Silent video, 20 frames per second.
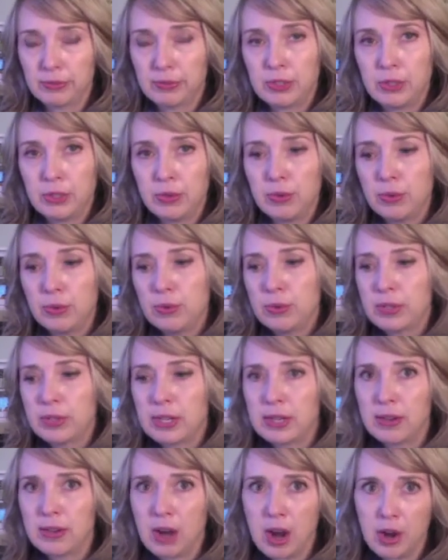You
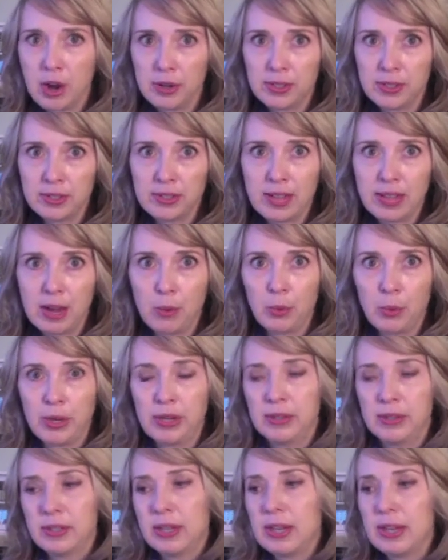can harness that
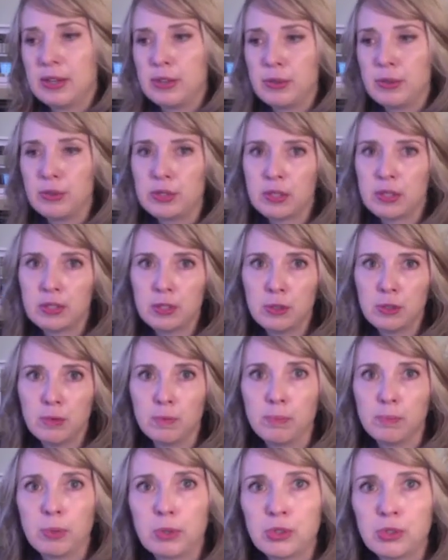wind and use it to
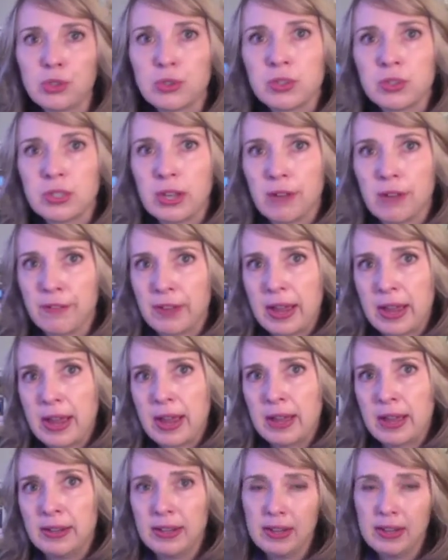push yourself
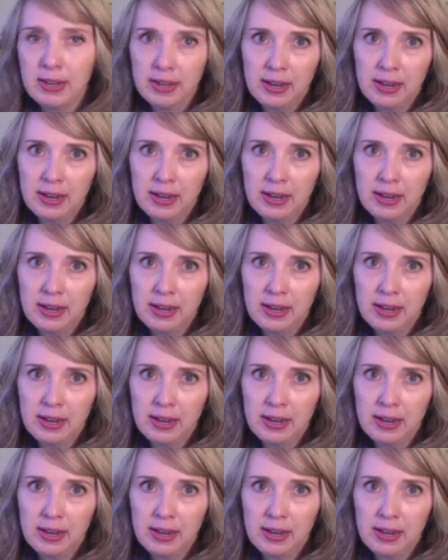ahead.